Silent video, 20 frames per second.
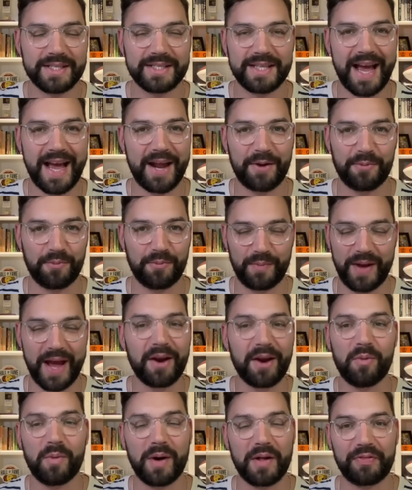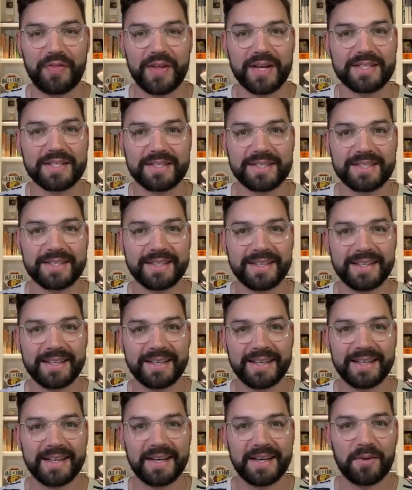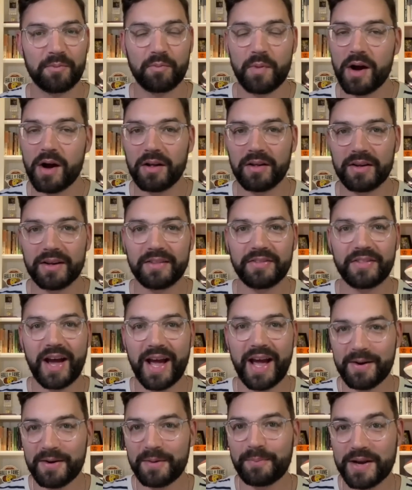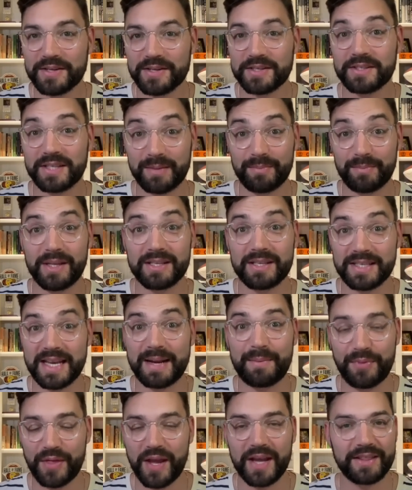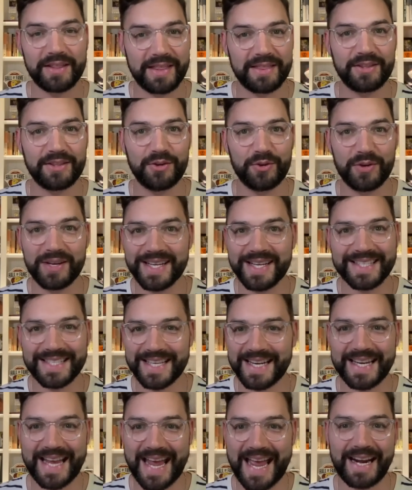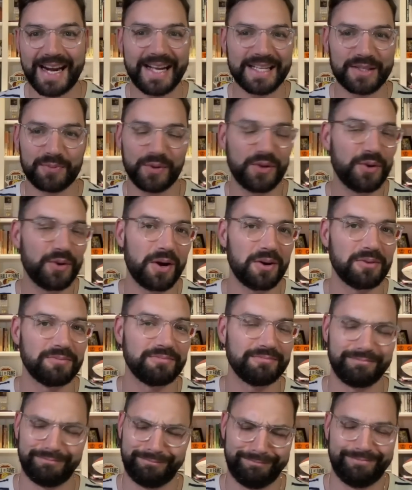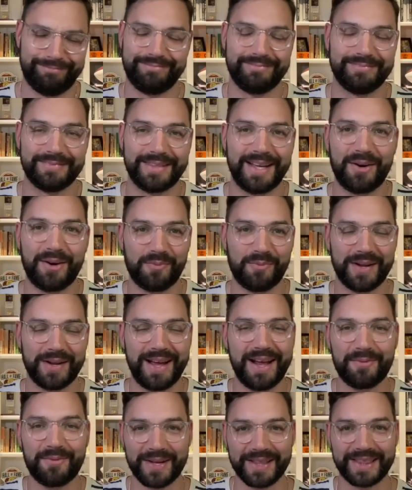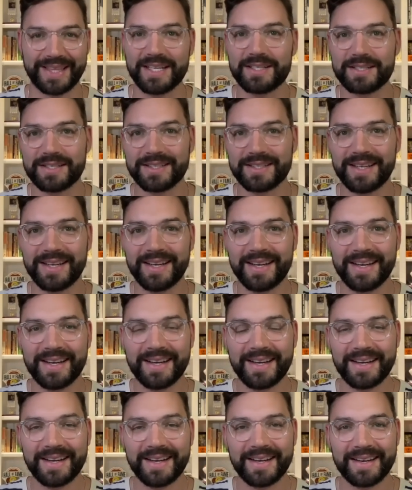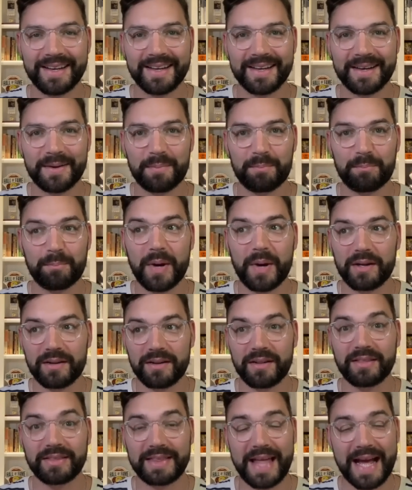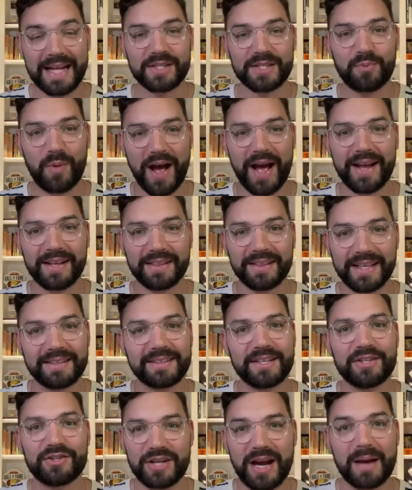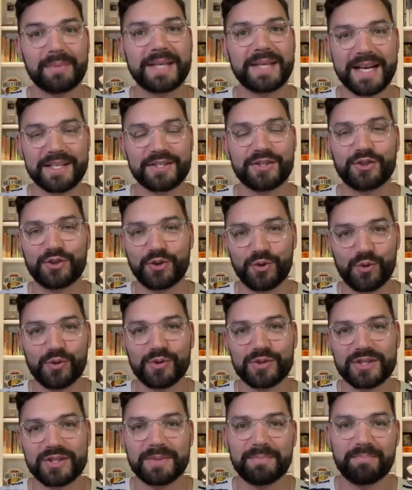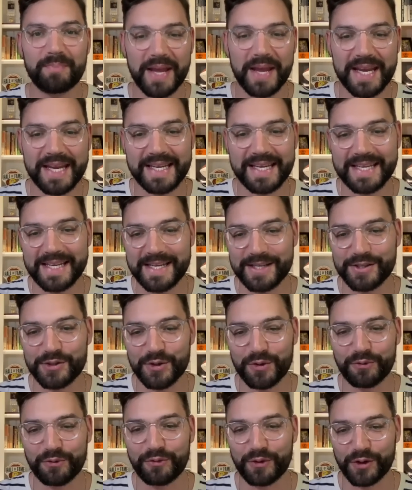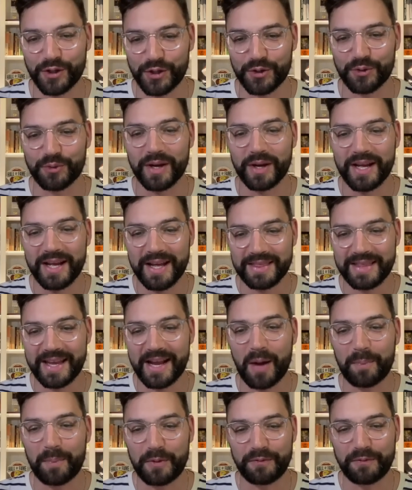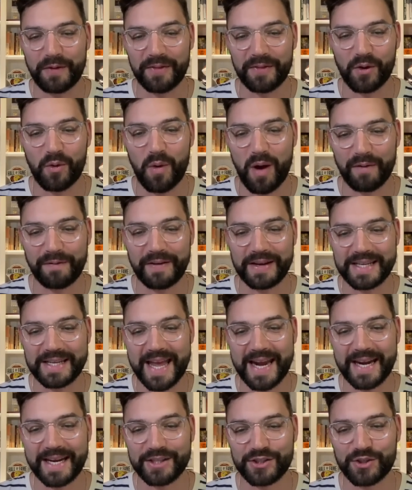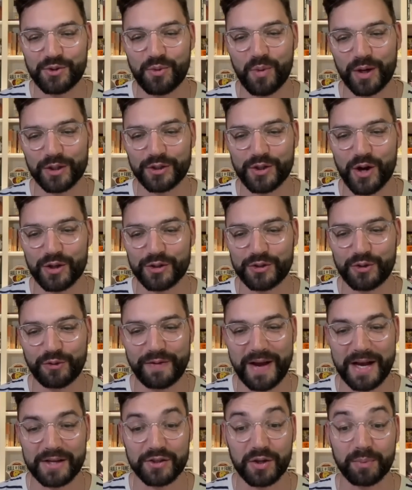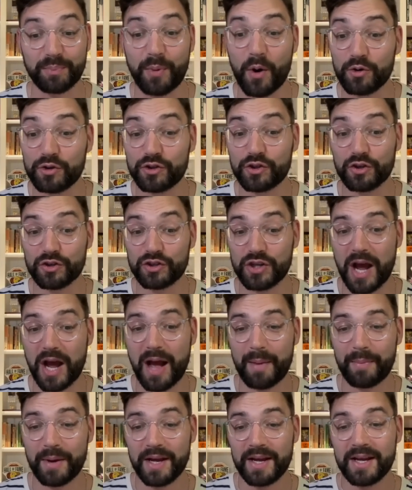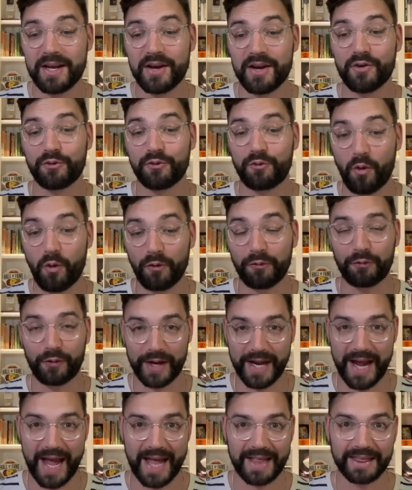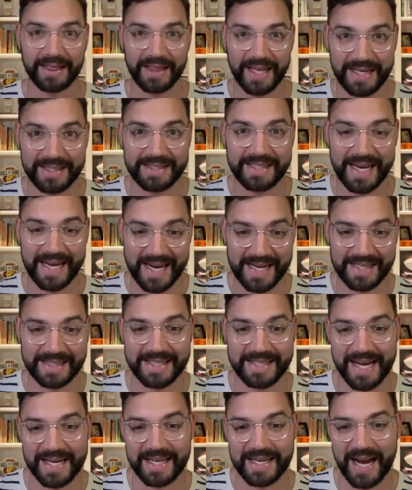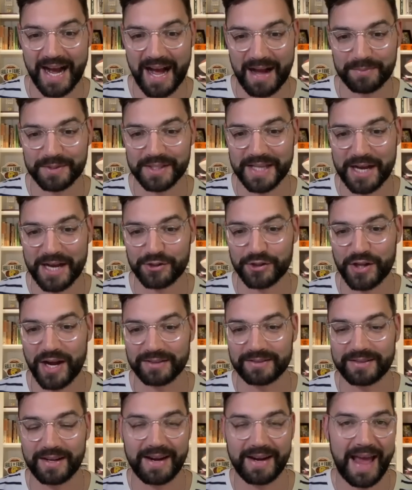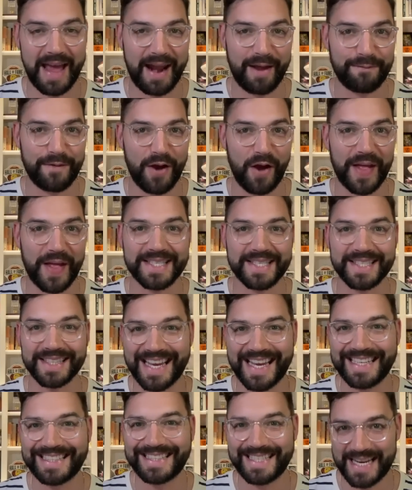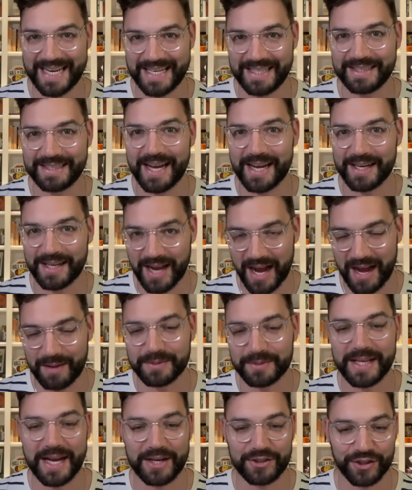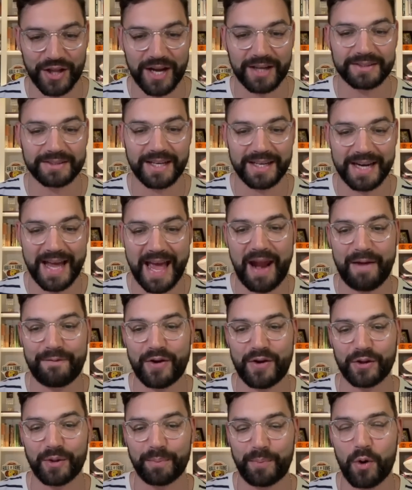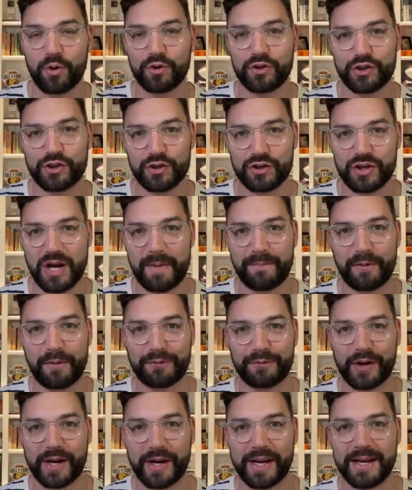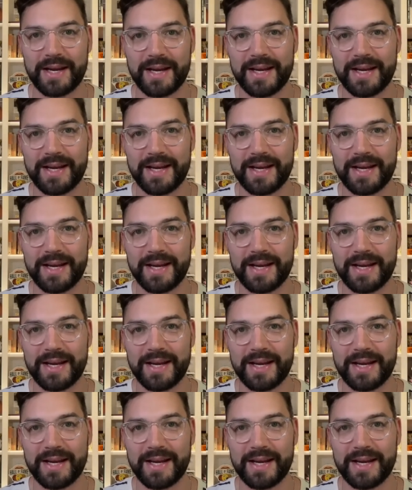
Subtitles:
I don't want this. Well, the hiring process can be the same thing. You can get sent candidates where you go, I don't want this. But that's why LinkedIn Jobs has the tools to make it easier for you. They help you find the qualified candidates you want to talk to faster. Post your job for free at linkedin.com/lockedonNFL. That's linkedin.com/lockedonNFL to post your job for free.